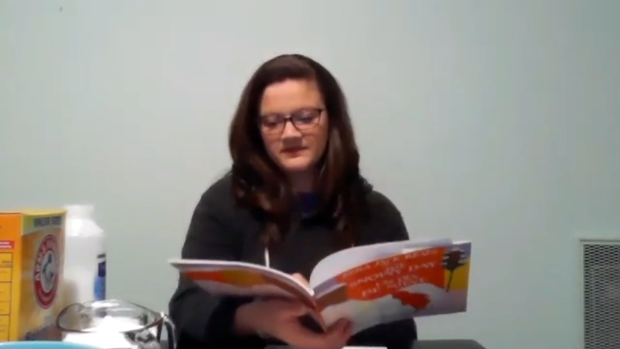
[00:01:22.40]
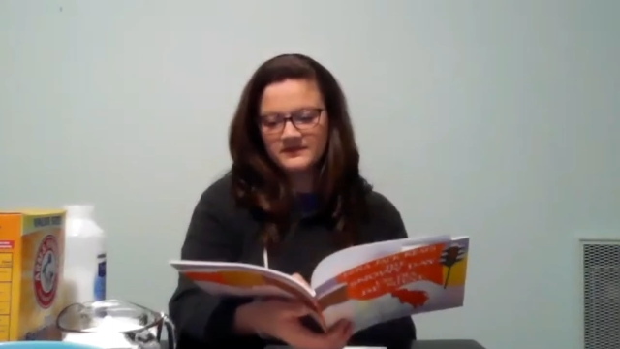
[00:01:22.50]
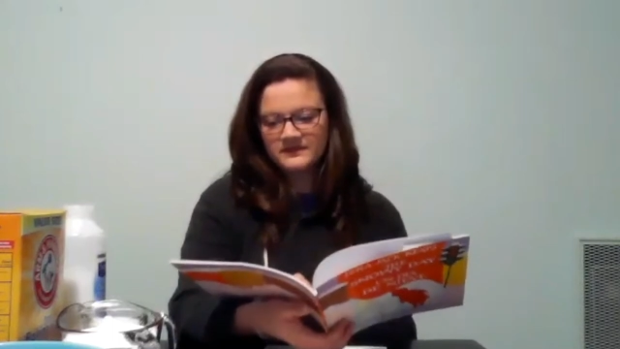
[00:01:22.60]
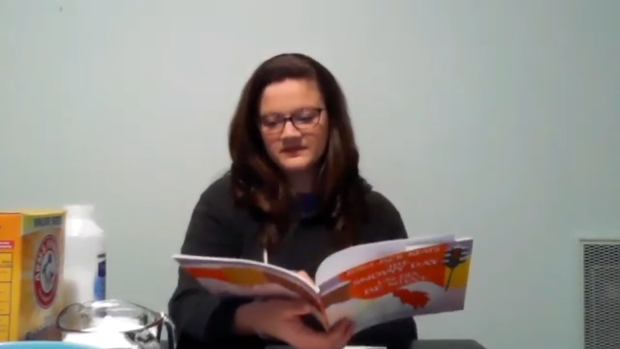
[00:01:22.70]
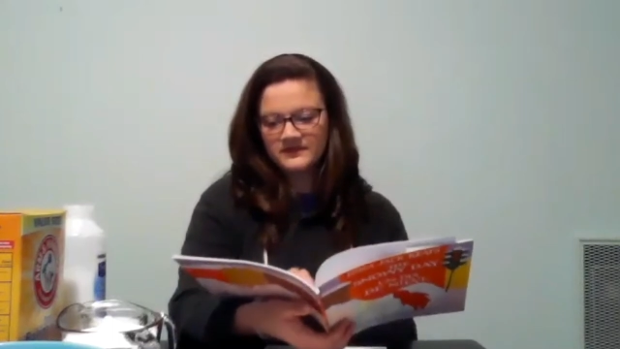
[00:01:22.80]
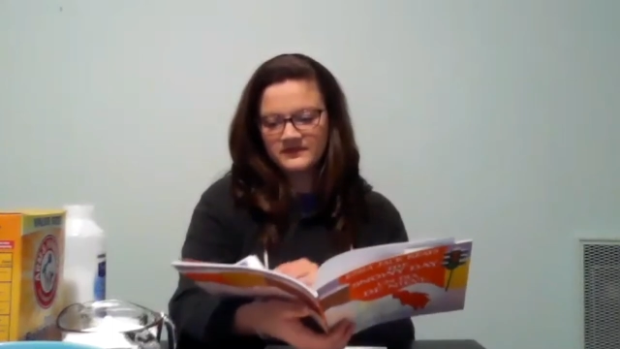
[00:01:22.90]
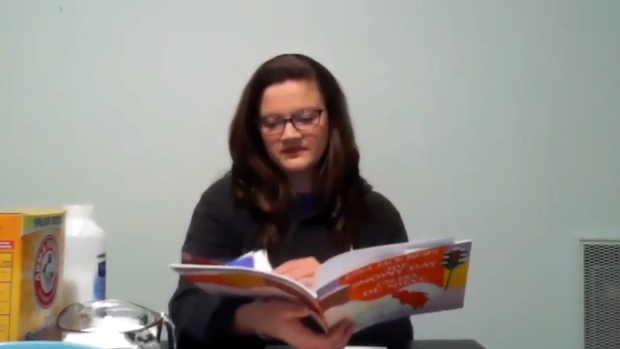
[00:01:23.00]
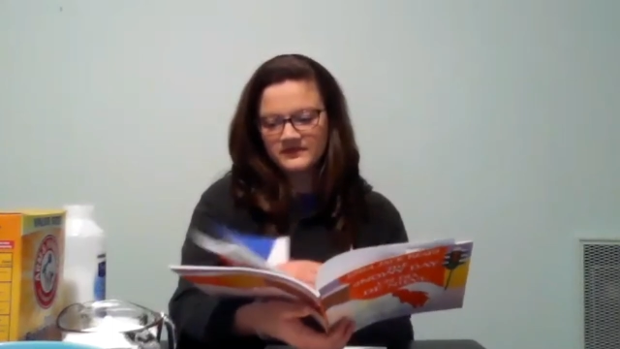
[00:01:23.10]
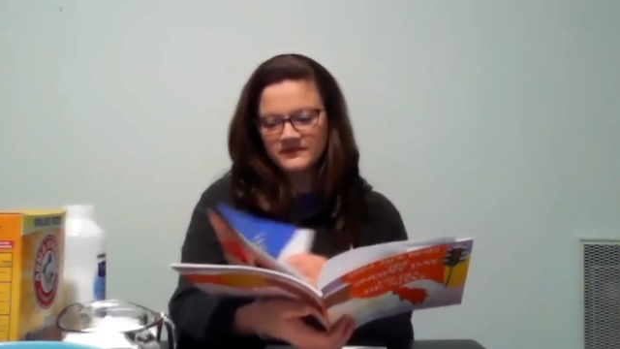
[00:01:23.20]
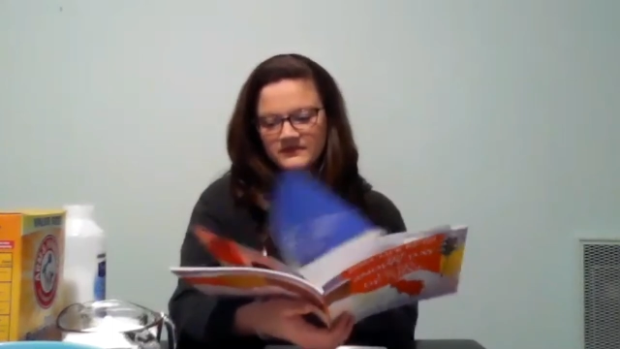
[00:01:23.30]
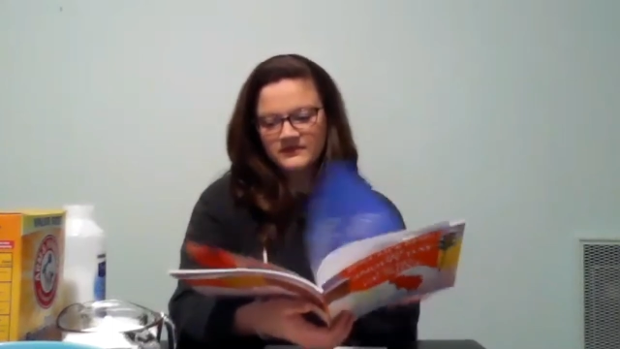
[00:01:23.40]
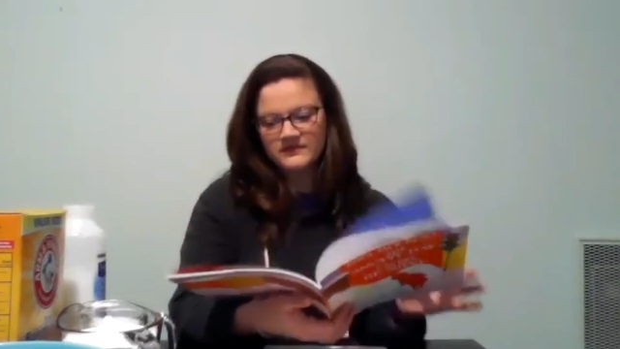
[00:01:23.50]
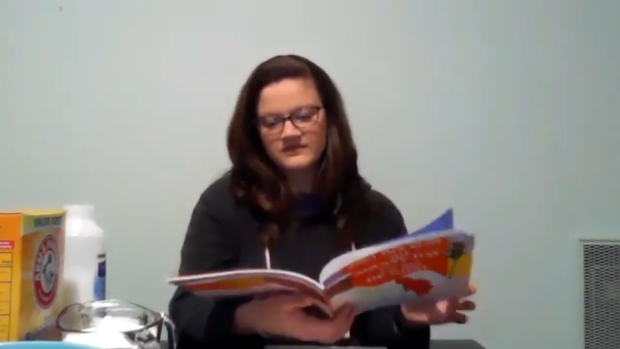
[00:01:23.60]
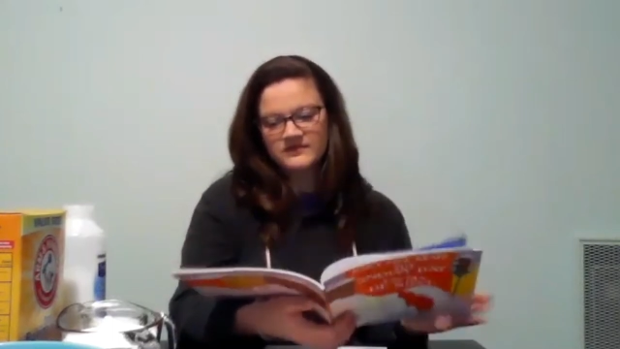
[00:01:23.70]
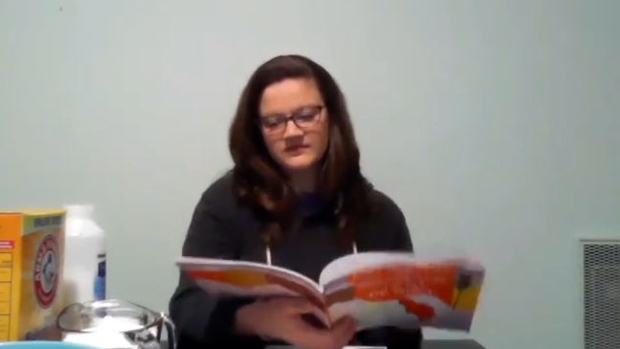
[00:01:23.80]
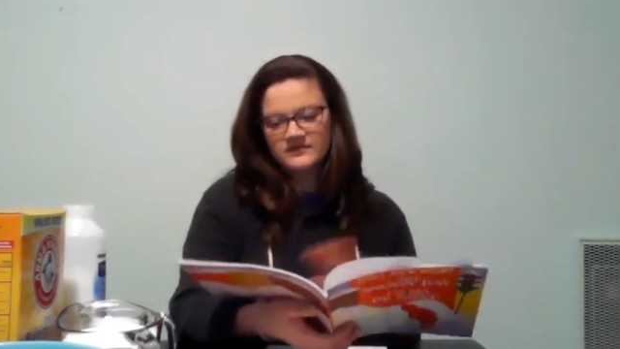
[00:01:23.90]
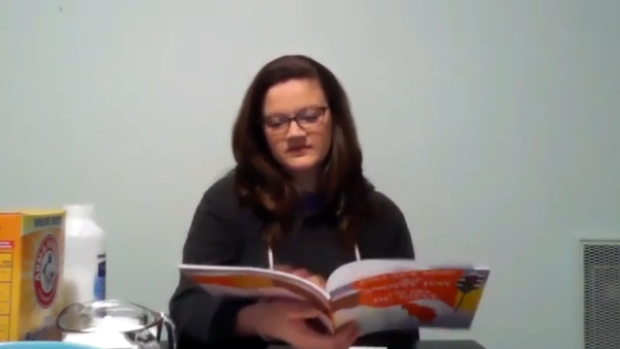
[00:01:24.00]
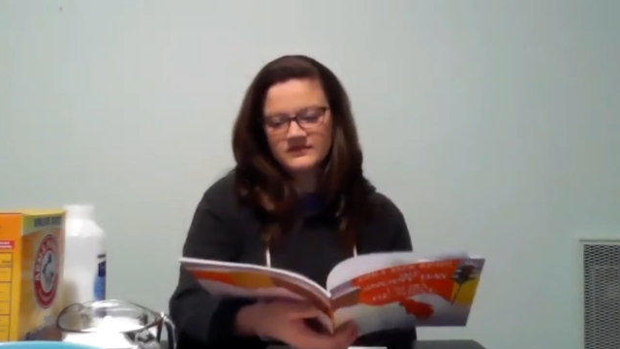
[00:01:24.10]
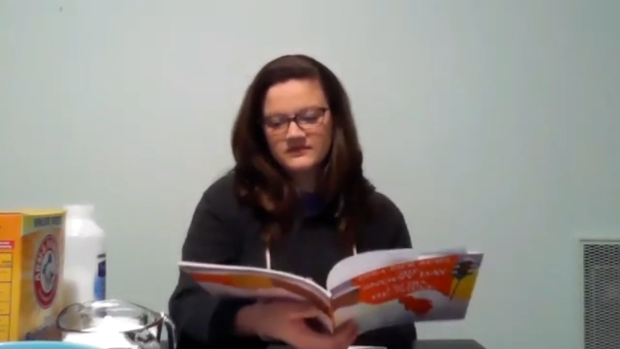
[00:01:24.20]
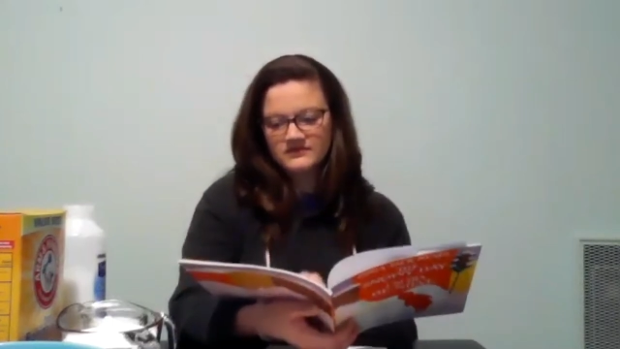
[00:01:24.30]

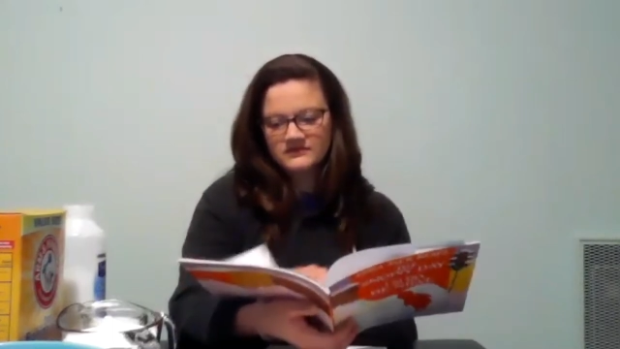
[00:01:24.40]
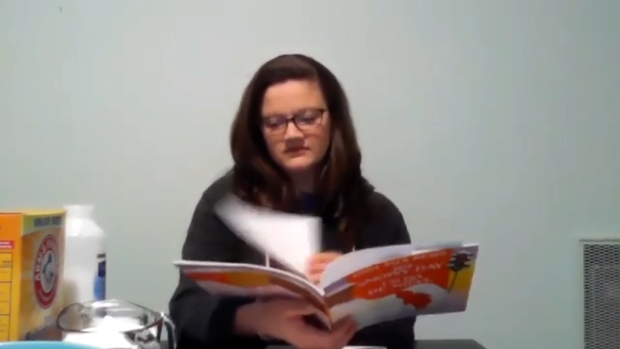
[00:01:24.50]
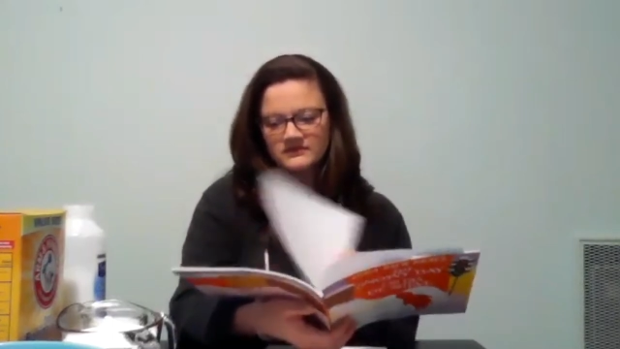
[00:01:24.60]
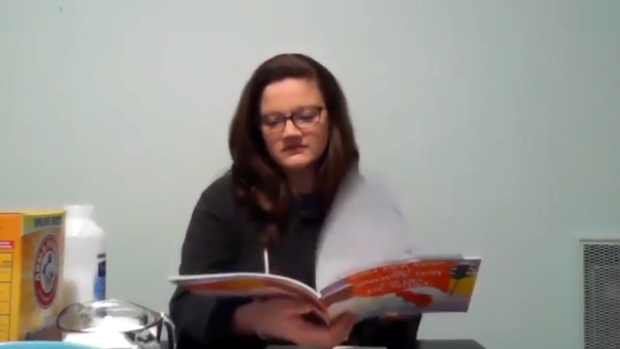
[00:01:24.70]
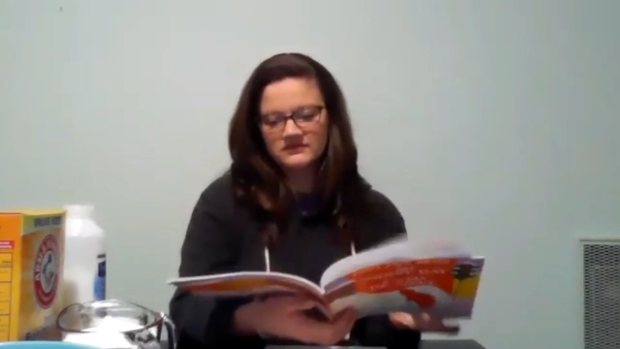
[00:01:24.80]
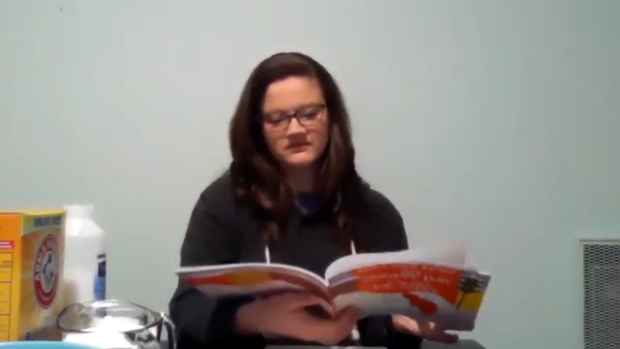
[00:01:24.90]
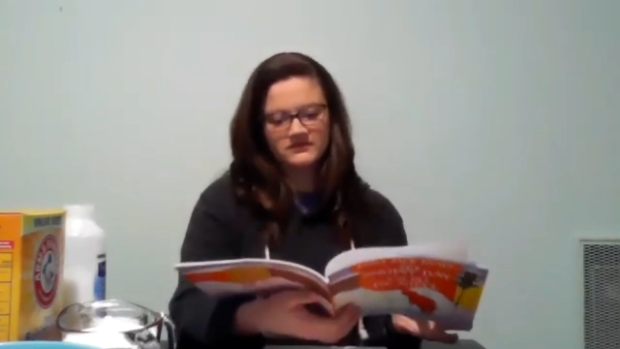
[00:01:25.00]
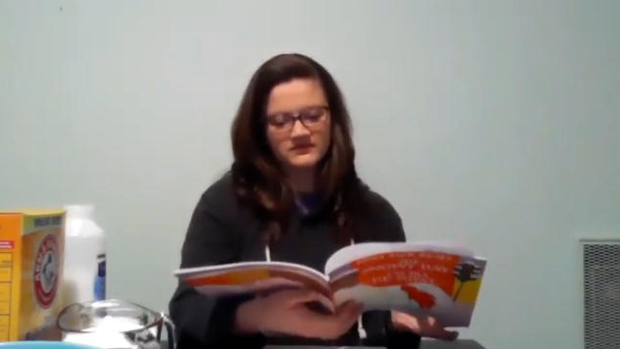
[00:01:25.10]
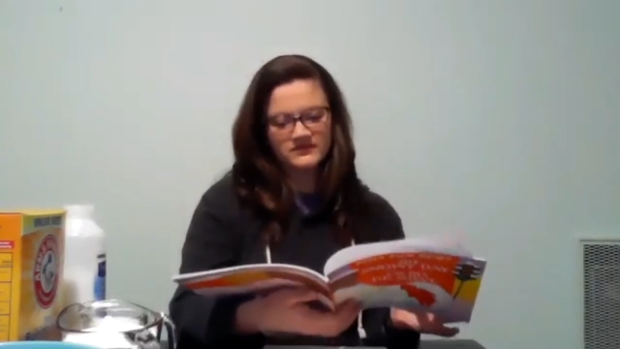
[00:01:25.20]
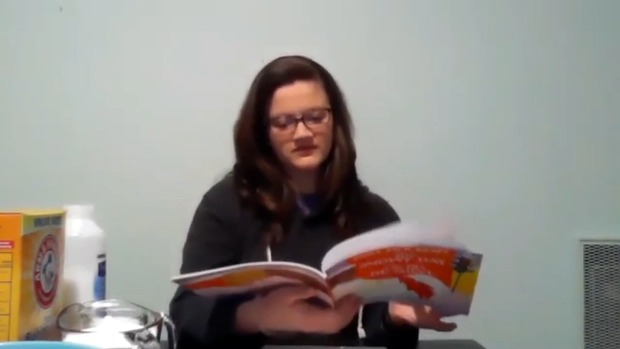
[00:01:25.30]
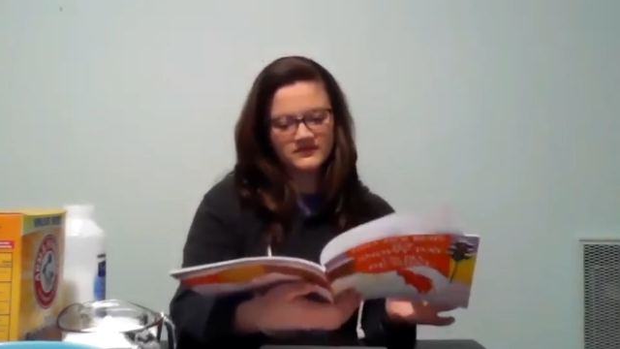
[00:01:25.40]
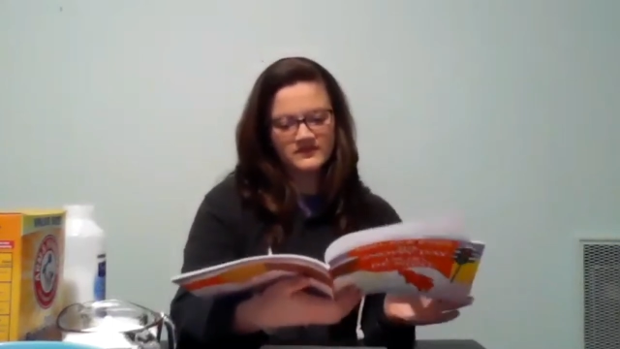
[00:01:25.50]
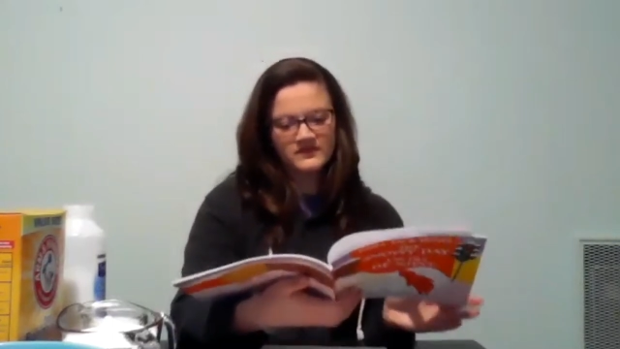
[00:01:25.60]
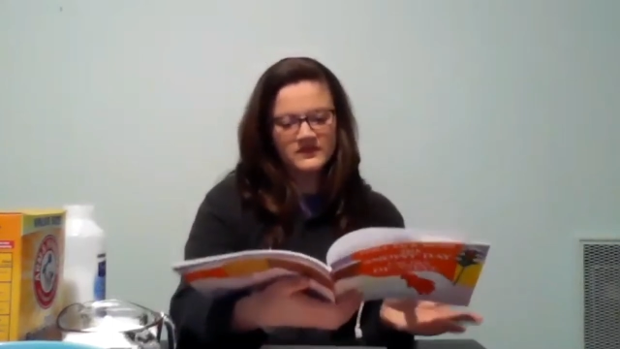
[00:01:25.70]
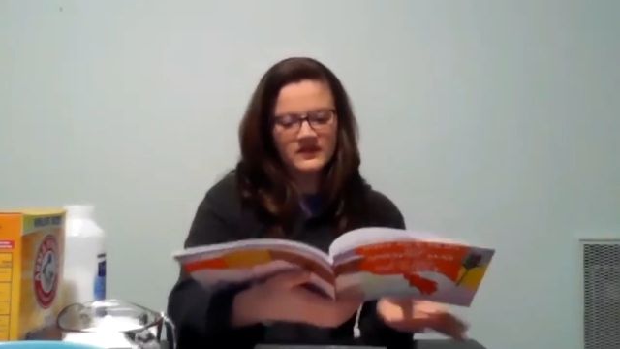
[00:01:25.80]
Nobody speaks.